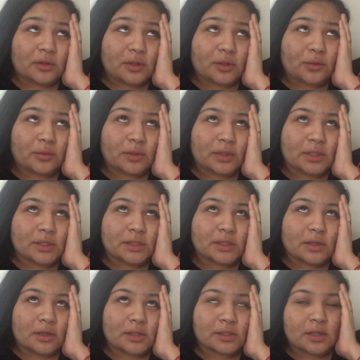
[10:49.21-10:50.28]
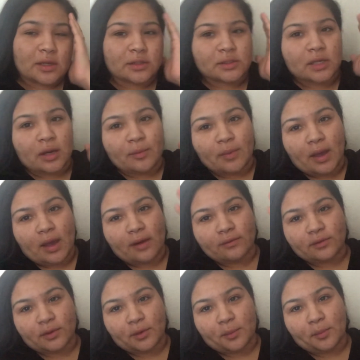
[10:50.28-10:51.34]
look with the sauce on top
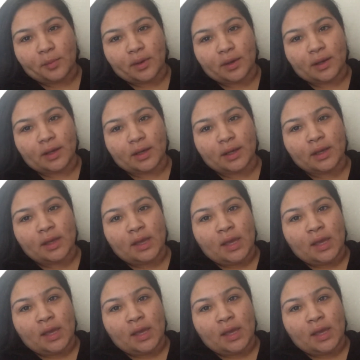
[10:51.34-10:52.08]
after, but